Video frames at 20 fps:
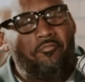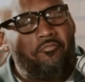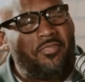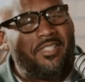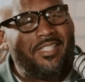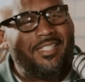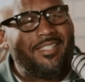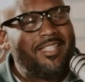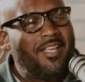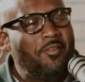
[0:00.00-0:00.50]

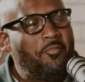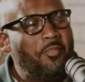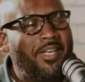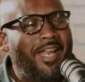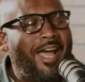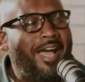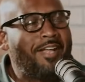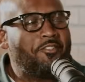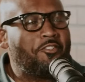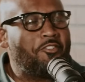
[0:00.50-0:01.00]
Since I've
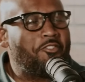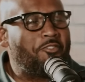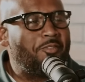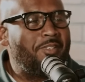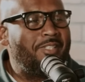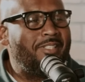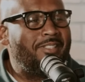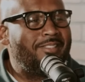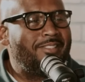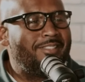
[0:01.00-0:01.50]
been out the
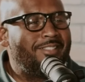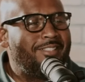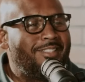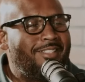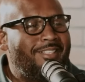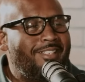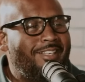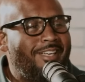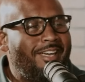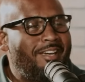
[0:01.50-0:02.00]
streets,
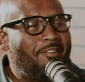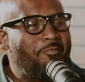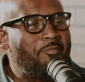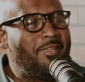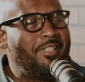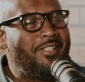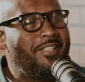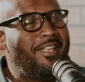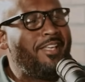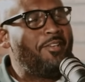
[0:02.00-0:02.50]
I've
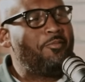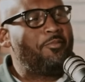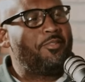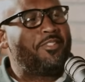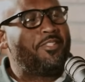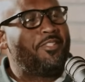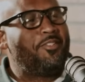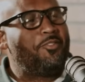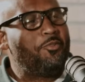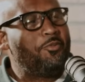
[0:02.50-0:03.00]
been able
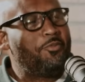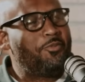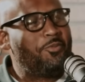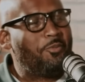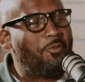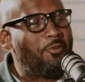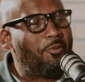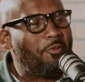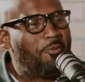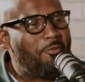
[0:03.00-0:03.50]
to do
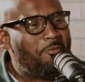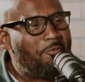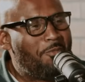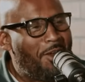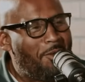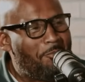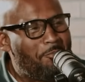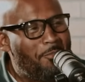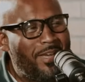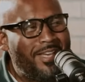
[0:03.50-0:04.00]
some
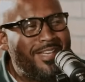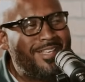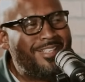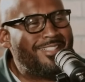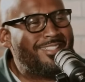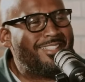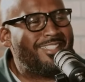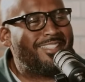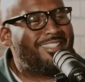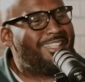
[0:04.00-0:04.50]

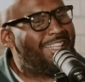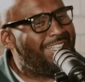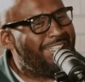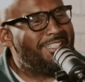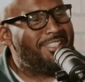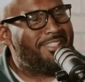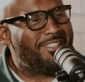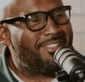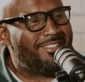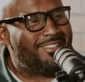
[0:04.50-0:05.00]
amazing
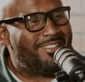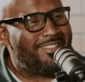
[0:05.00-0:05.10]
things.